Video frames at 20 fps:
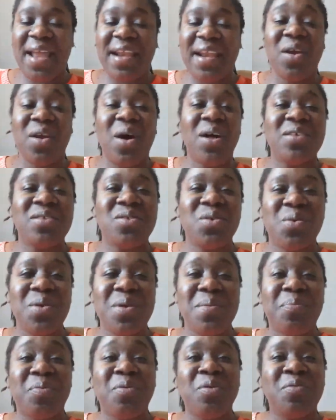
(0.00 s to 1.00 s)
And it also
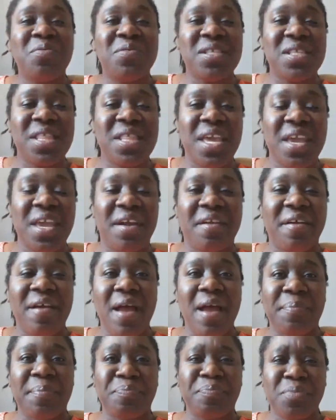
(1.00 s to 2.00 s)
improves
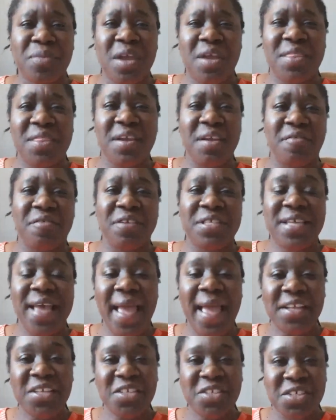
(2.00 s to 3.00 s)
their
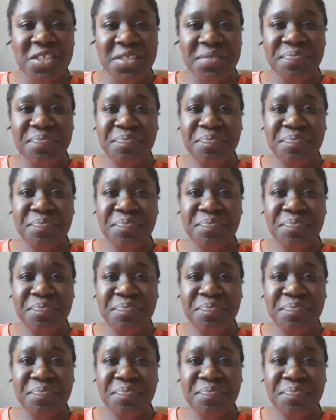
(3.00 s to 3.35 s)
retention.